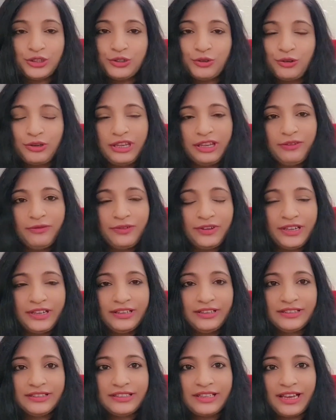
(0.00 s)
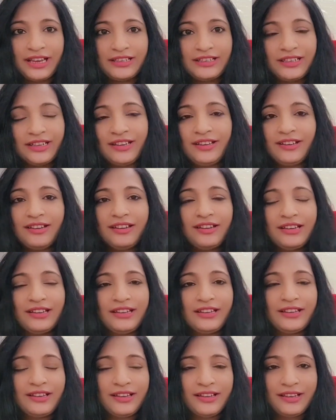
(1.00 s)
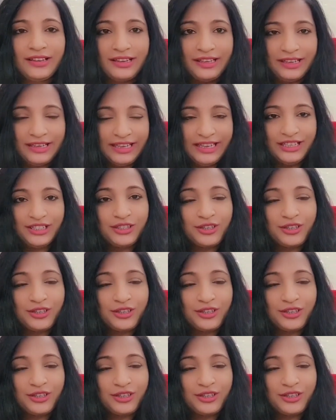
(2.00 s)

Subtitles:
So he feels that he